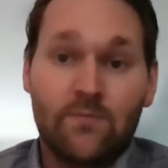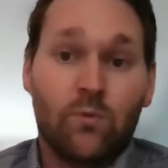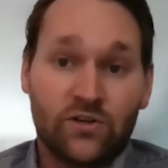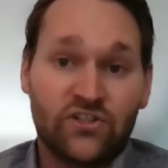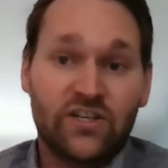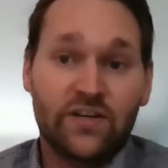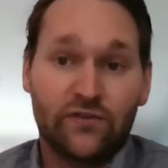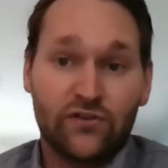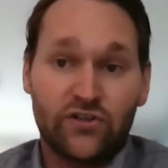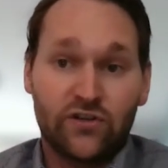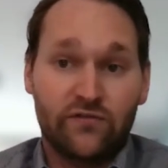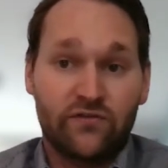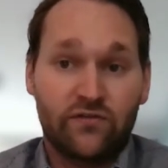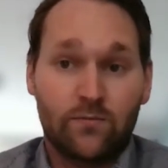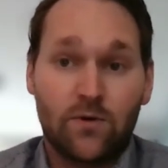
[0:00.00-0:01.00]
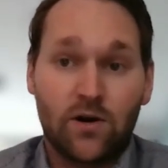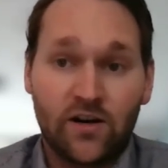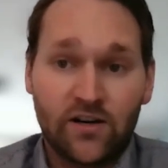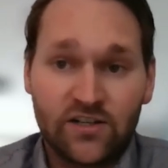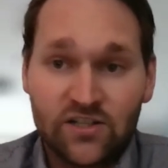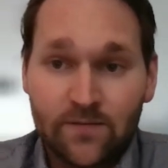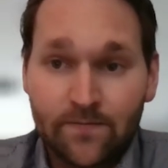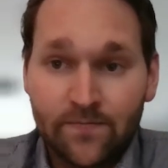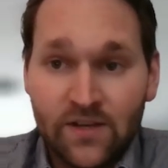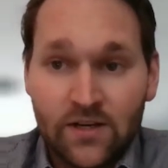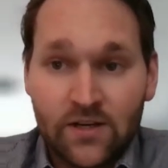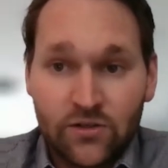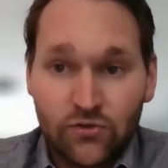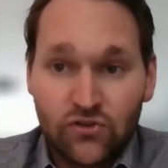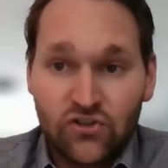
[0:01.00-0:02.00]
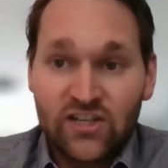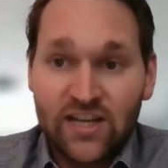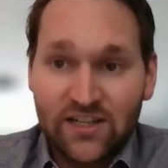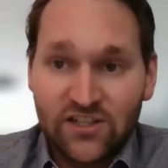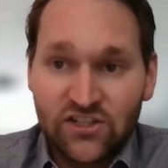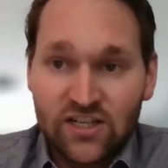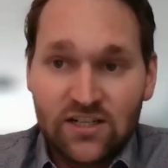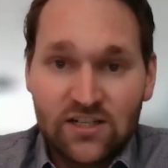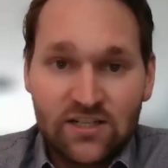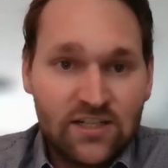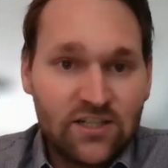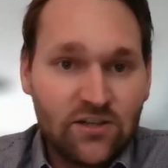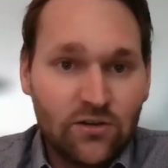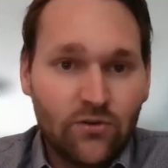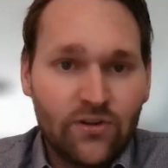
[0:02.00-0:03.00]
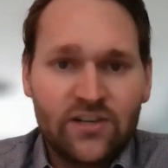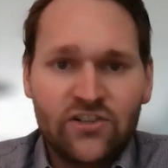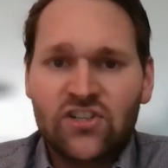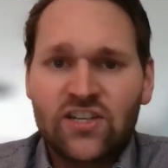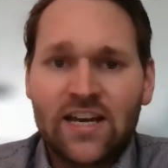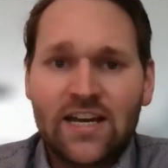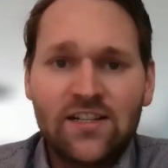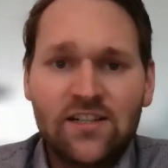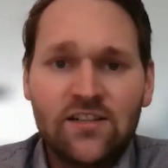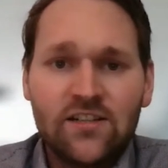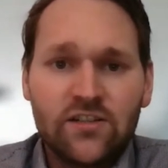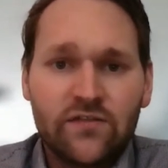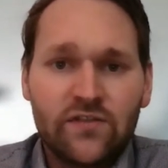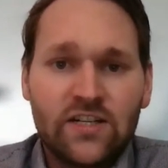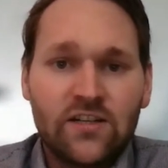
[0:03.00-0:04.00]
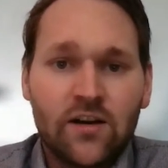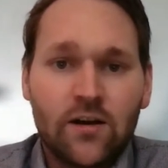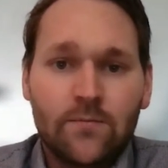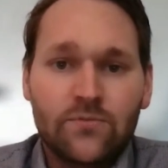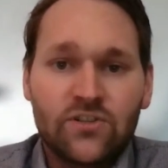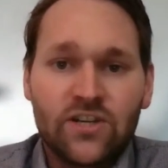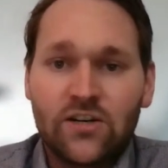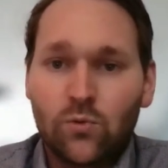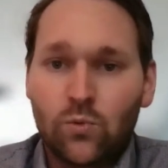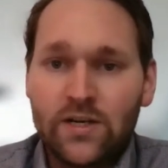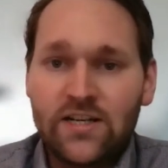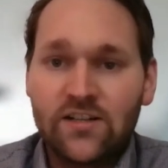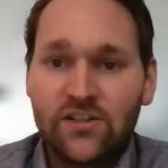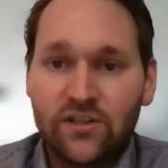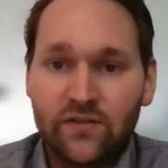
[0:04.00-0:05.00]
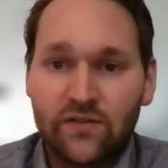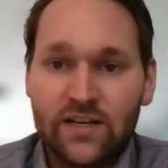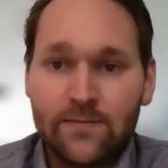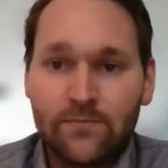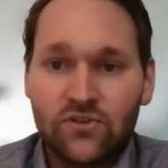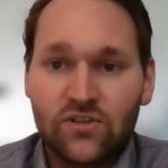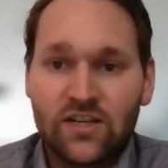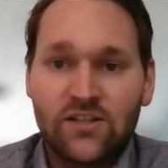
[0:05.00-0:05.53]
one civil servant remarked, to sketch in detail their scantiness of incomes and weakness of limbs,